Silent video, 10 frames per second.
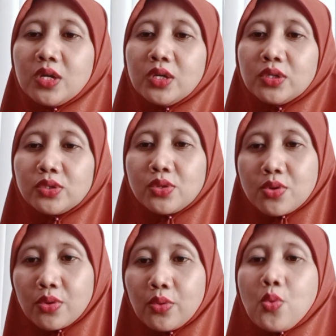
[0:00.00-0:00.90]

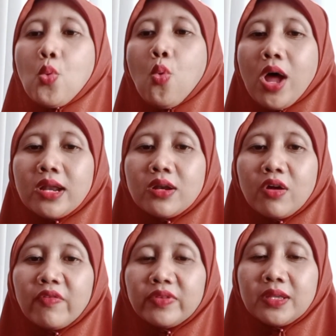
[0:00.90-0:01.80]
So, one
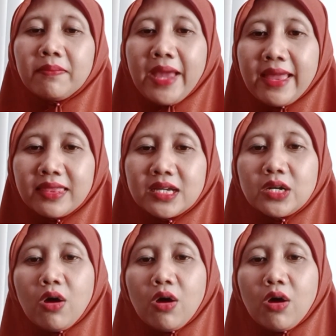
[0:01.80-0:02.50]
of the methods